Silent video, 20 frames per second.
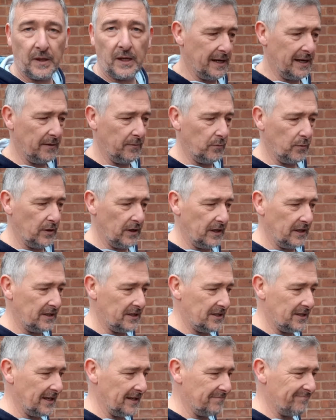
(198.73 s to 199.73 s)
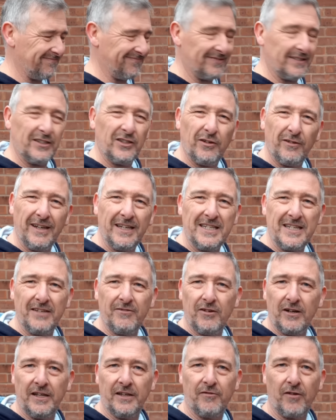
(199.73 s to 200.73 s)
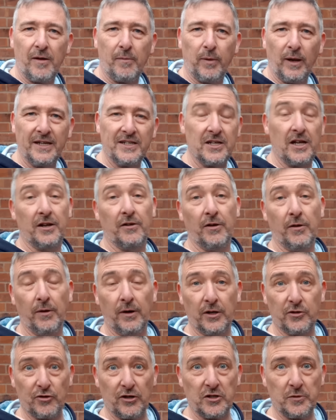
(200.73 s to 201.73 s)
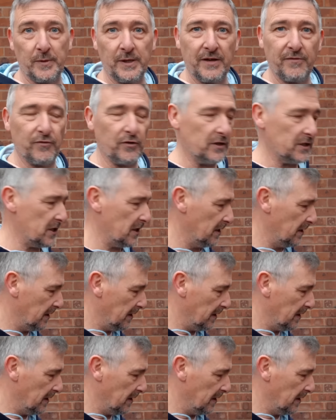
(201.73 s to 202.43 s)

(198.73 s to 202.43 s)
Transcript: is it really in the right place? I don't know. I'm going to try something different.